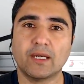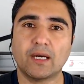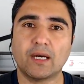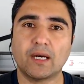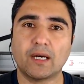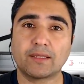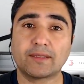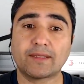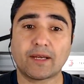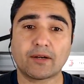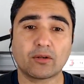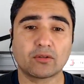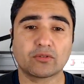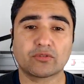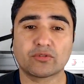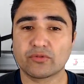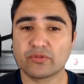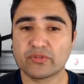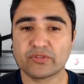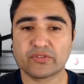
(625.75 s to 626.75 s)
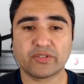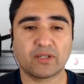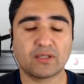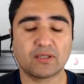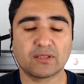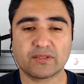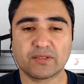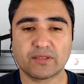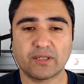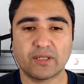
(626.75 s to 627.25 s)
That also
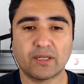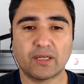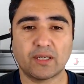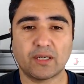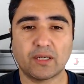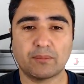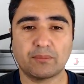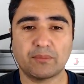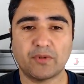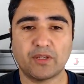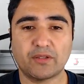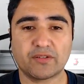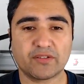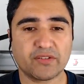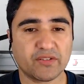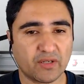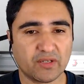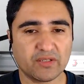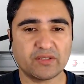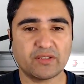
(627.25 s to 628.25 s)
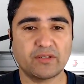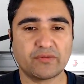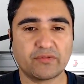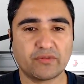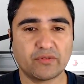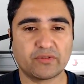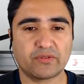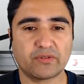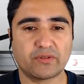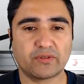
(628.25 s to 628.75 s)
results in size
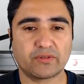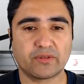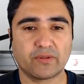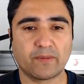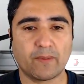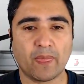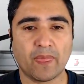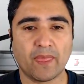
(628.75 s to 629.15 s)
differences.